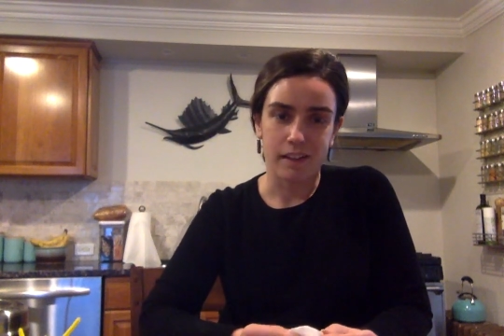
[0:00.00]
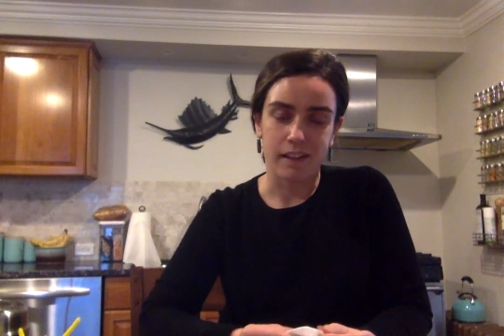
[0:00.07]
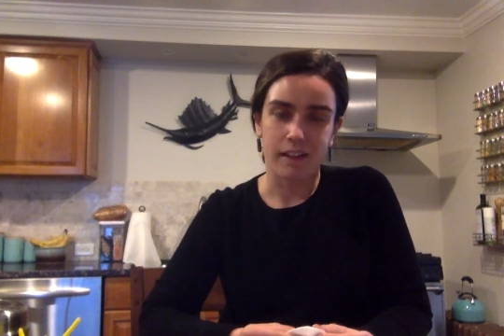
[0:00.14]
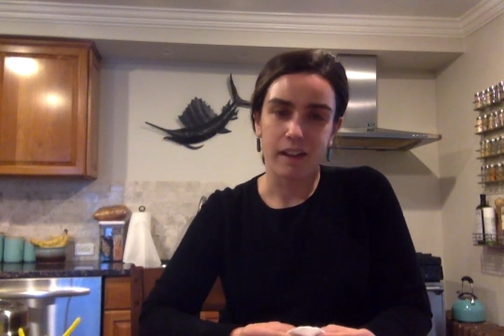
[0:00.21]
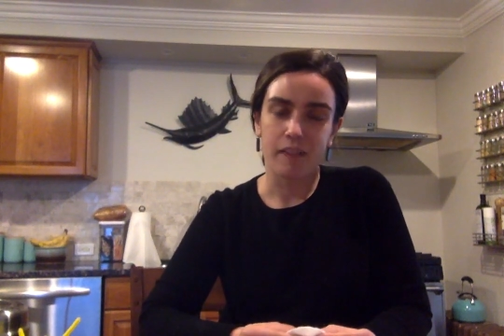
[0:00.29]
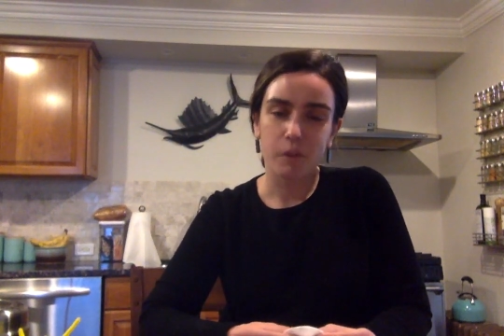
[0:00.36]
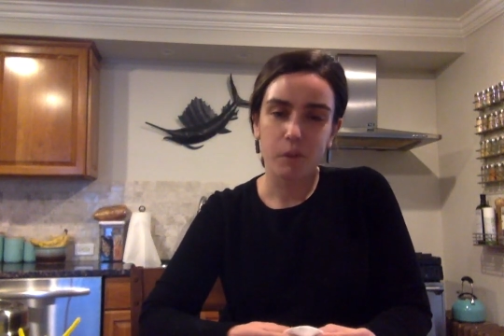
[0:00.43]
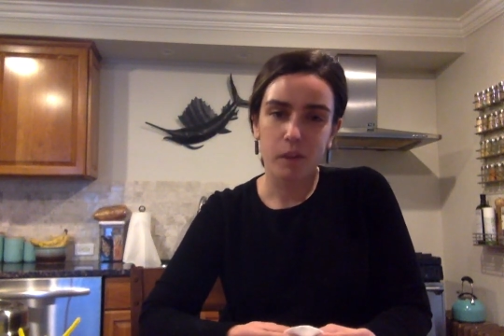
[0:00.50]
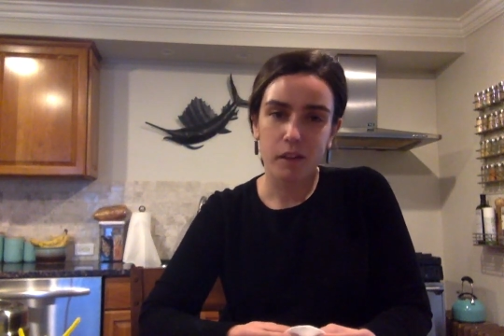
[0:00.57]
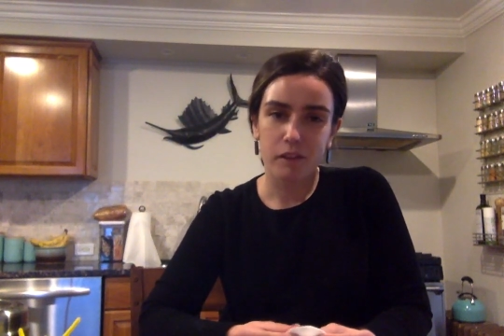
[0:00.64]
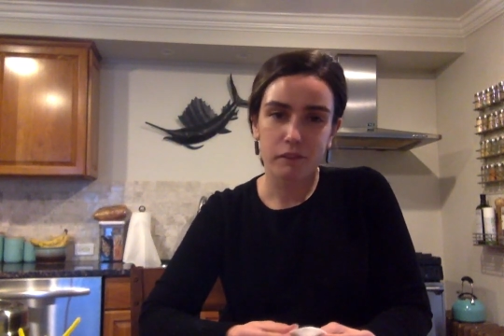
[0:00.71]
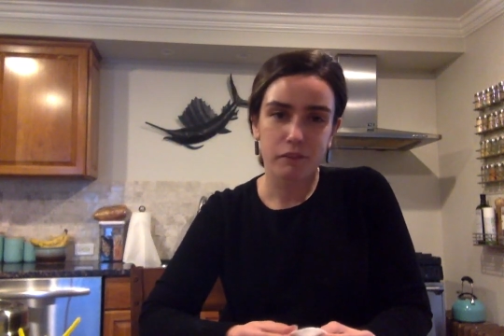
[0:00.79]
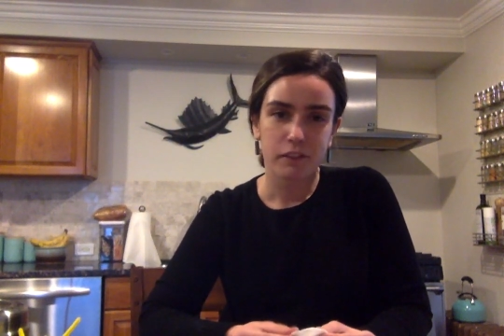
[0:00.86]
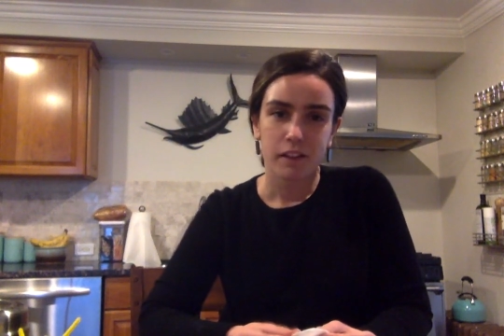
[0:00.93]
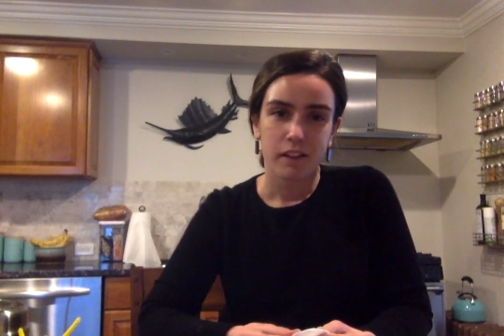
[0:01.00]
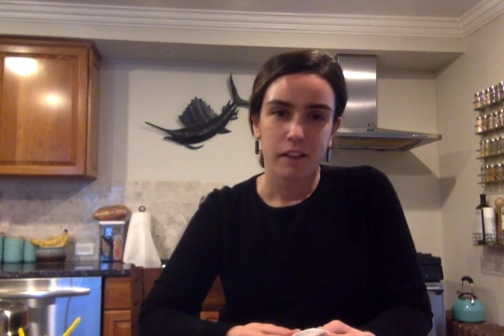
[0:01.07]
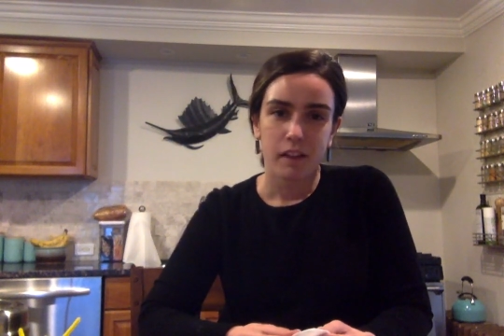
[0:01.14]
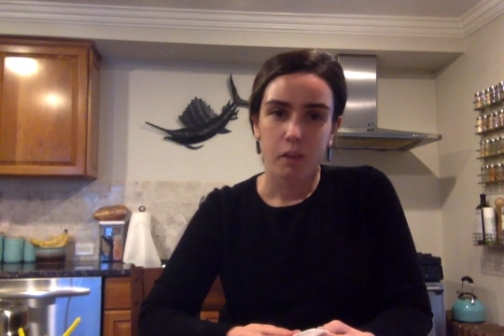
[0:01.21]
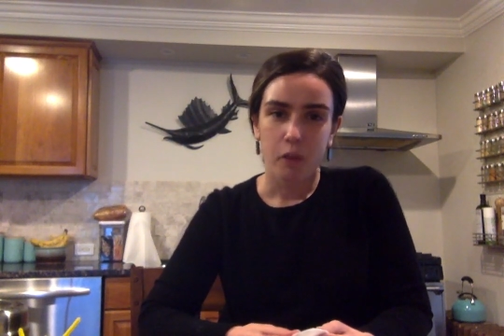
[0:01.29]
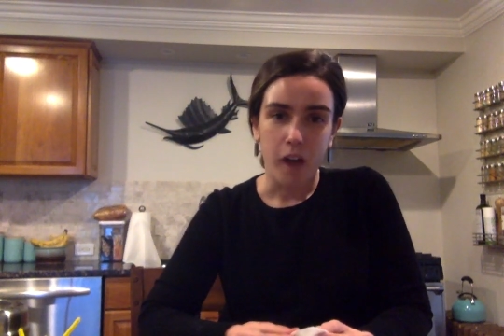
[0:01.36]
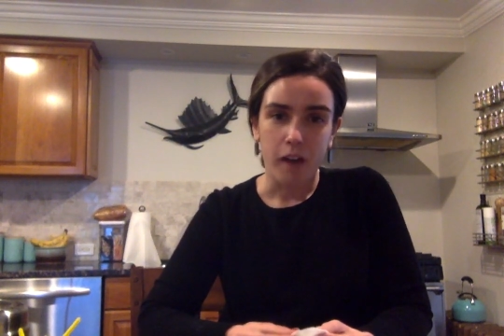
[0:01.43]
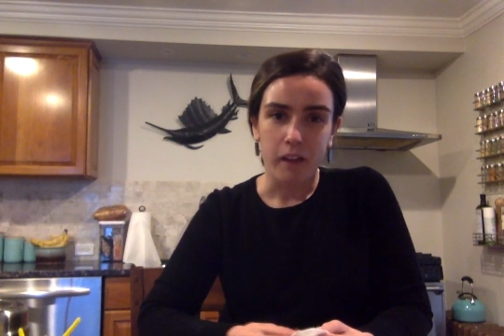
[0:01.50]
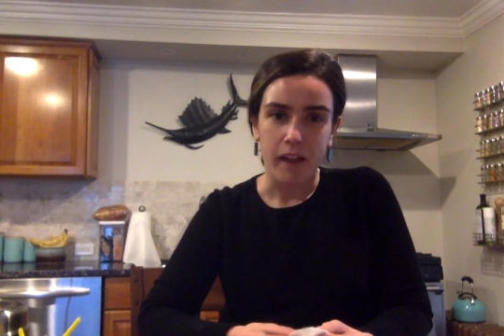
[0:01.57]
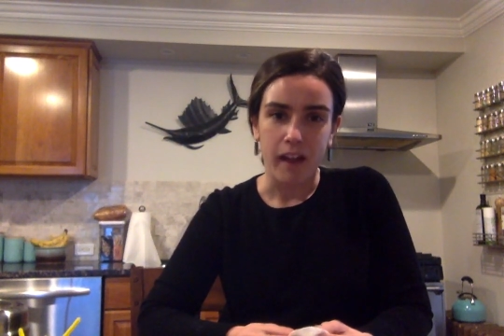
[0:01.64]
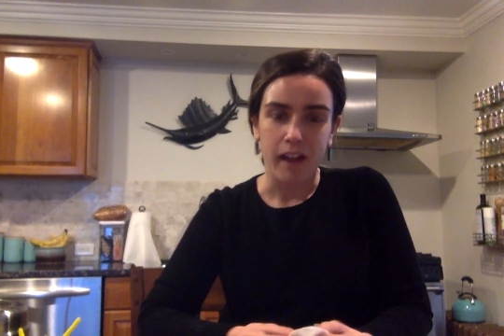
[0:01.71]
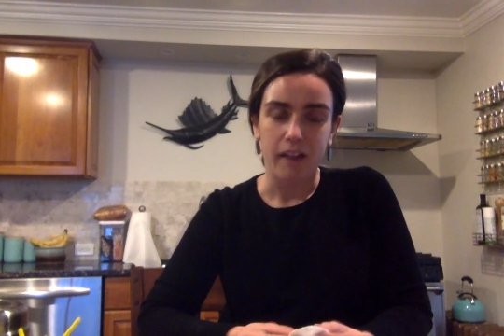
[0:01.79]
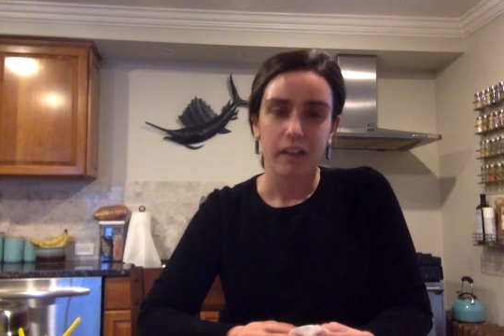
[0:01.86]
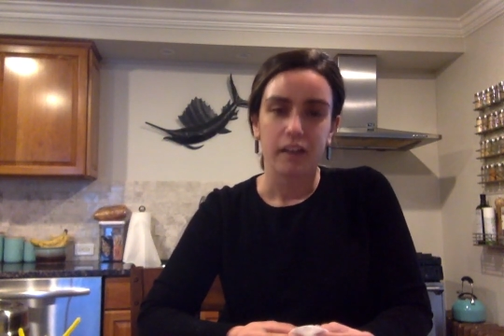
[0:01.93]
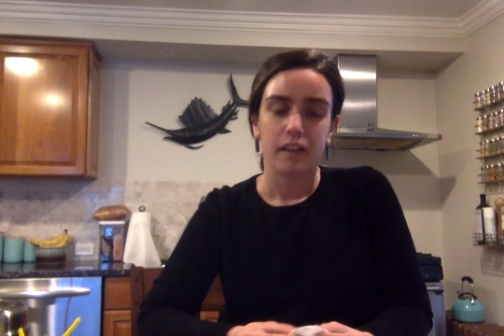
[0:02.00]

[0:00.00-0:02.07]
I never would have thought of that.